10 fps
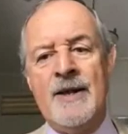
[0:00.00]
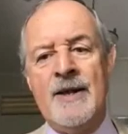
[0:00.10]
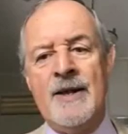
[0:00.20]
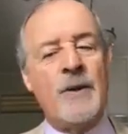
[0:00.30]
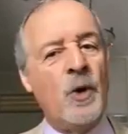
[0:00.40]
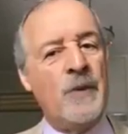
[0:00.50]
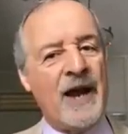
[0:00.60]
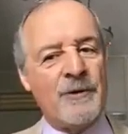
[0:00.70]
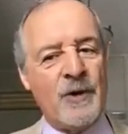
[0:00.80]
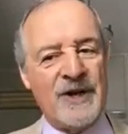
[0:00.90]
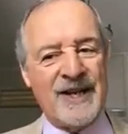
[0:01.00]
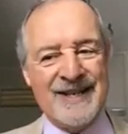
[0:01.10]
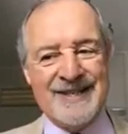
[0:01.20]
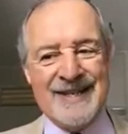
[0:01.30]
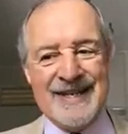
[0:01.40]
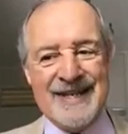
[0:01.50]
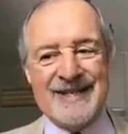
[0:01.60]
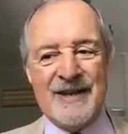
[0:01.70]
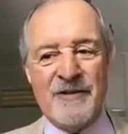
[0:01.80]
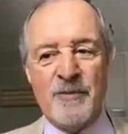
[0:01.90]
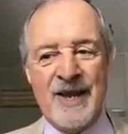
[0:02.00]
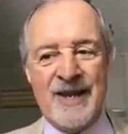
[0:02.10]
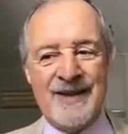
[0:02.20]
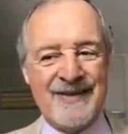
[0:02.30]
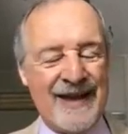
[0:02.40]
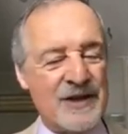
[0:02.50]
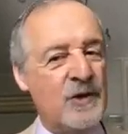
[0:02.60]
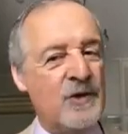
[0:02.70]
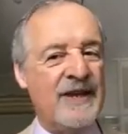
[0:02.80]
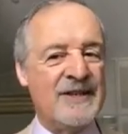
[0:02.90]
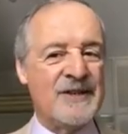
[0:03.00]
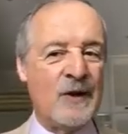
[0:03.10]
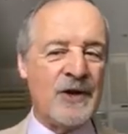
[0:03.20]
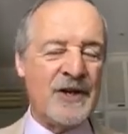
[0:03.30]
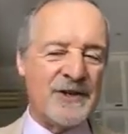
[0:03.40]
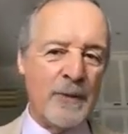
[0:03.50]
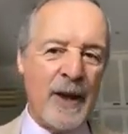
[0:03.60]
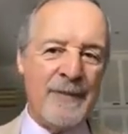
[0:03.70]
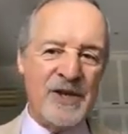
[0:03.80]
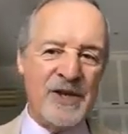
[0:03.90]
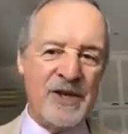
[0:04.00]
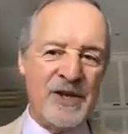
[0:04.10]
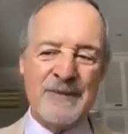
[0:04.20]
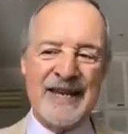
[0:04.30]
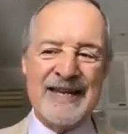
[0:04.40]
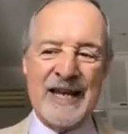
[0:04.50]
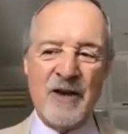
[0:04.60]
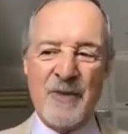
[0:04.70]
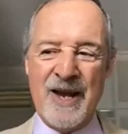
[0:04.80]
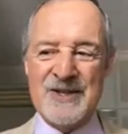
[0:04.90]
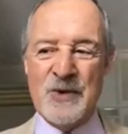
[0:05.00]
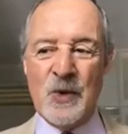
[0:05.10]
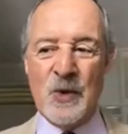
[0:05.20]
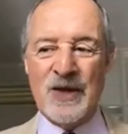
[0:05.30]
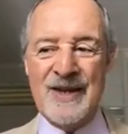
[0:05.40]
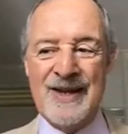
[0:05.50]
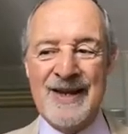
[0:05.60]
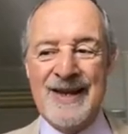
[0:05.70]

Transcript: So it will be ironic indeed if my that Houthi interlocutor whom I mentioned at the beginning of my talk,